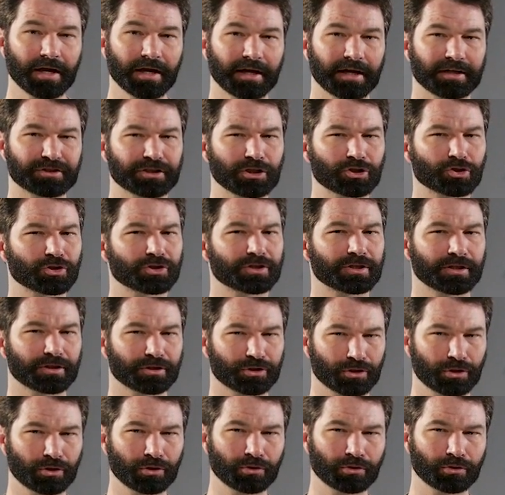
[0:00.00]
It's interesting
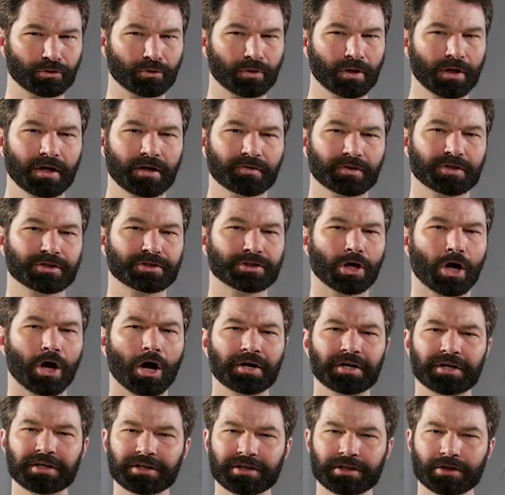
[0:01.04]
too that
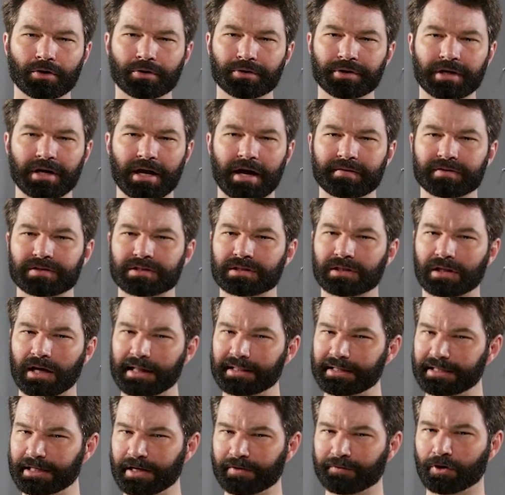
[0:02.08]
Dawn and Gilda have
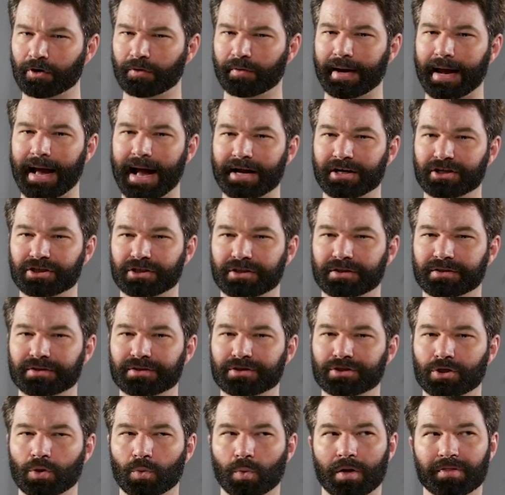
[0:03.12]
slightly different
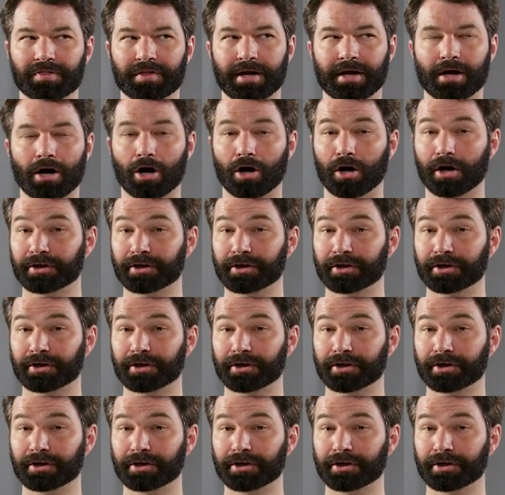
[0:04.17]
reactions to what they are